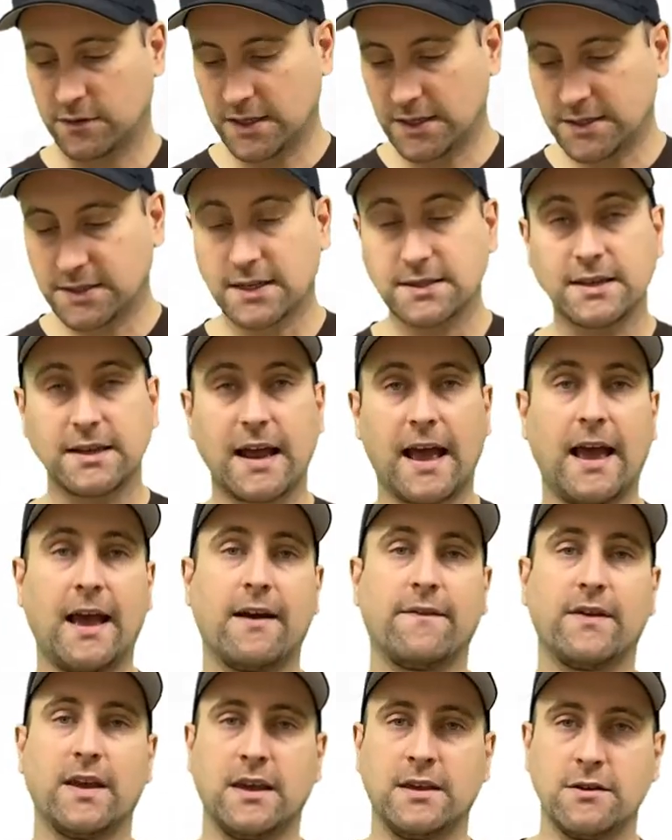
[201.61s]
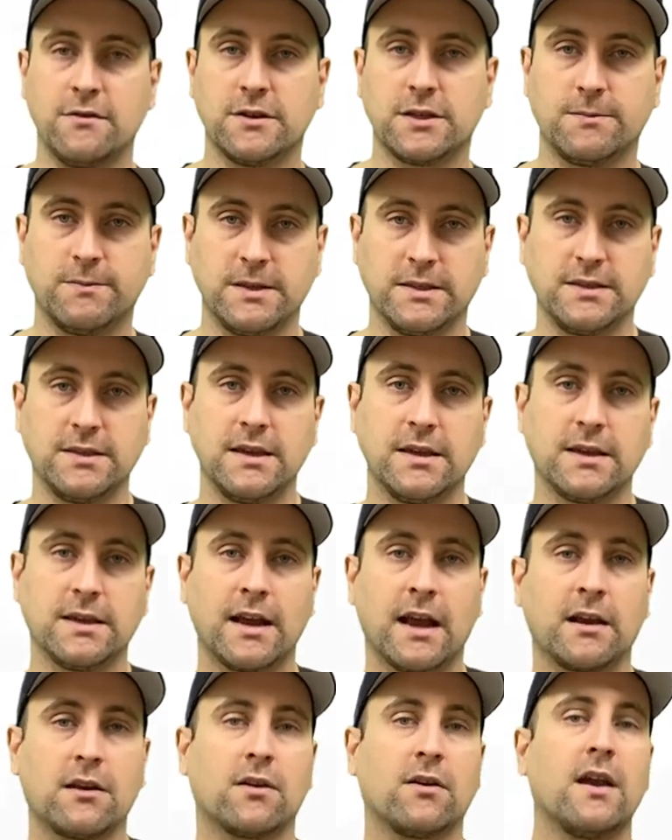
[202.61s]
This doesn't have a U S B C
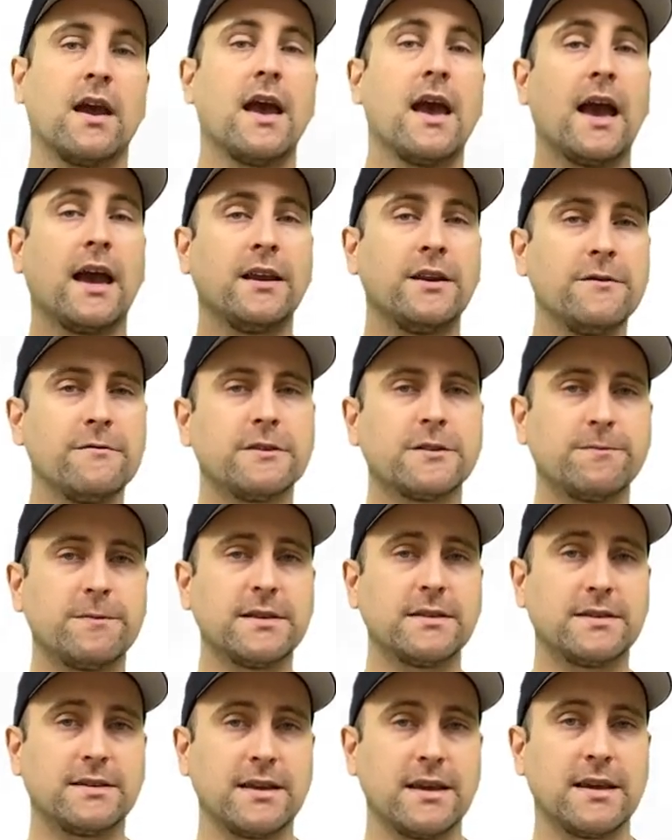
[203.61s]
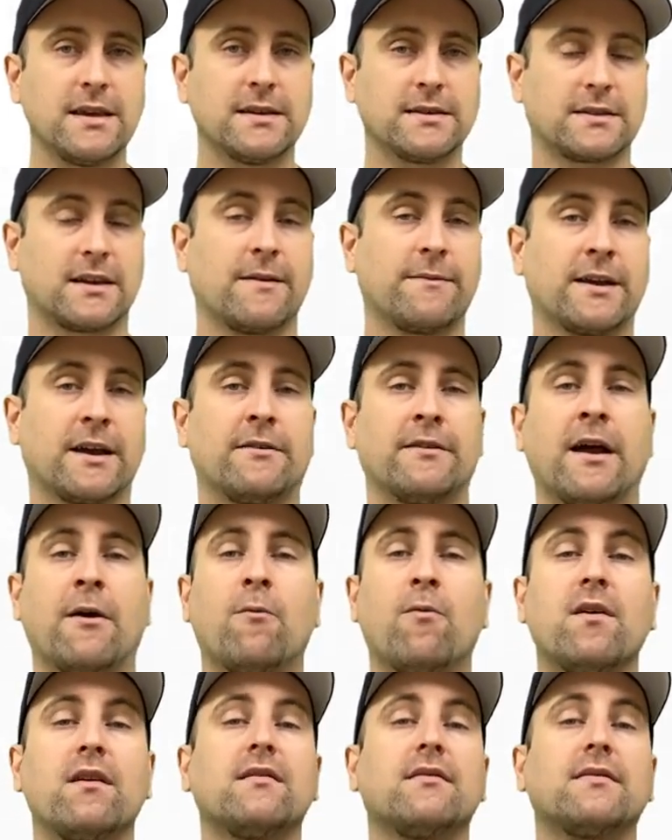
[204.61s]
connector, and U S B C is coming out. Now,
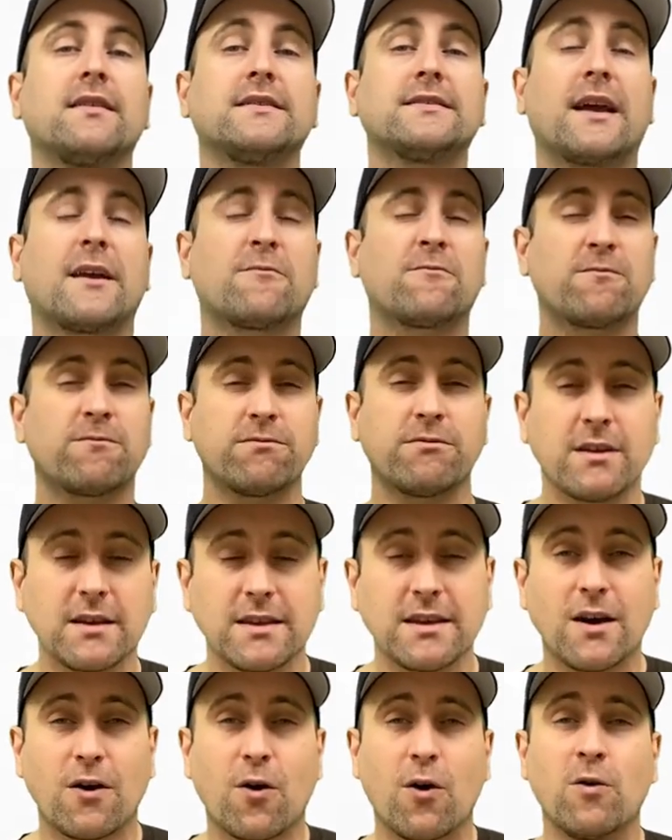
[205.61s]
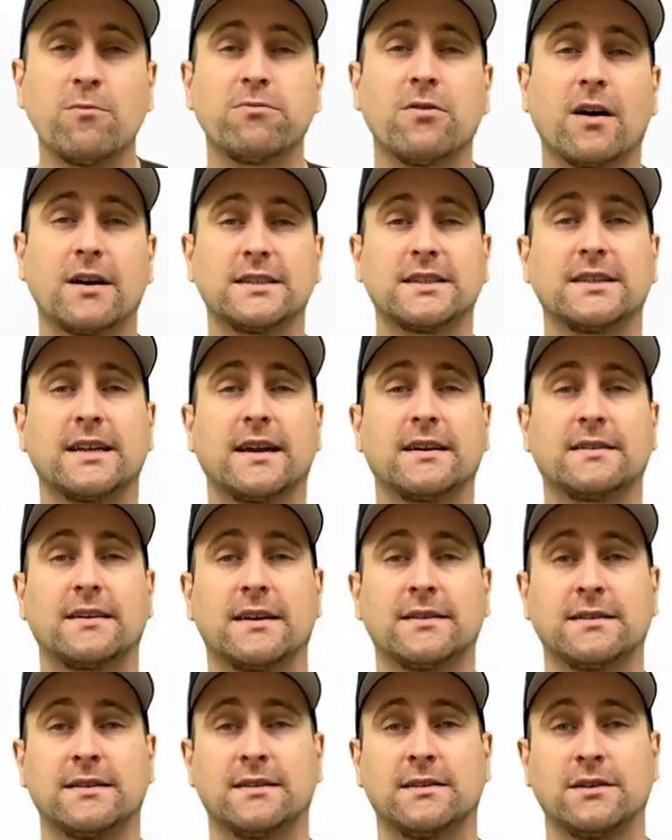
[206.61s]
one of the things I really hope Logitech
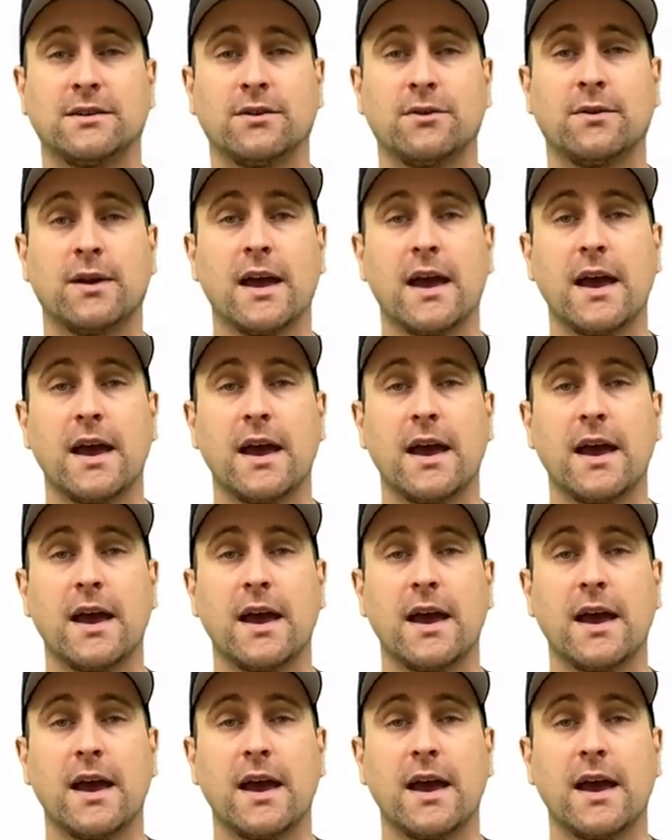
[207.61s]
doesn't do